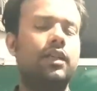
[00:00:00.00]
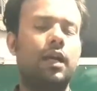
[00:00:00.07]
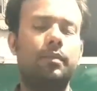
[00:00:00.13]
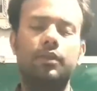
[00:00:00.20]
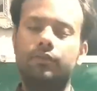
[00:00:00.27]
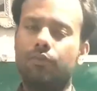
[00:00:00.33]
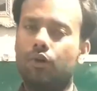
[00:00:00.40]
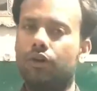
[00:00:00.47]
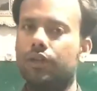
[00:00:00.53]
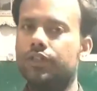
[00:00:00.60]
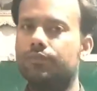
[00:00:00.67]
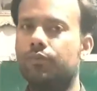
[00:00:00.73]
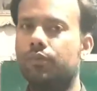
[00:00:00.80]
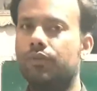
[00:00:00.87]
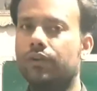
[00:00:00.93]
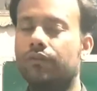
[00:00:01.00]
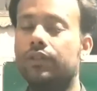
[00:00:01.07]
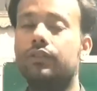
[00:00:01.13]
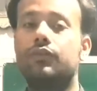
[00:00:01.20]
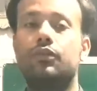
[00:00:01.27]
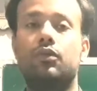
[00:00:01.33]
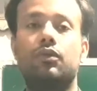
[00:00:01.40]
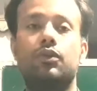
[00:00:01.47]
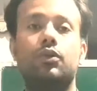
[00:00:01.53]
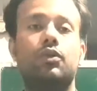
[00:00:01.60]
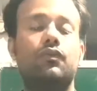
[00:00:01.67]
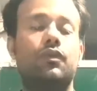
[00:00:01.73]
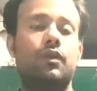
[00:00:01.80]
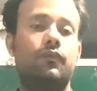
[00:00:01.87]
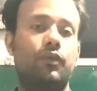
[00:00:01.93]
that means body is moving with
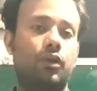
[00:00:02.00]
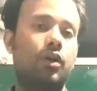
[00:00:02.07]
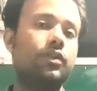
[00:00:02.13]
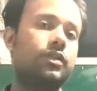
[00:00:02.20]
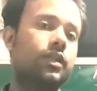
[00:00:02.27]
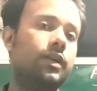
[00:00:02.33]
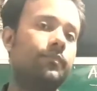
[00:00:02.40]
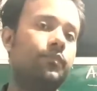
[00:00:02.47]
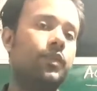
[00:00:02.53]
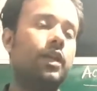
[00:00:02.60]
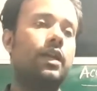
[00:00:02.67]
uniform velocity,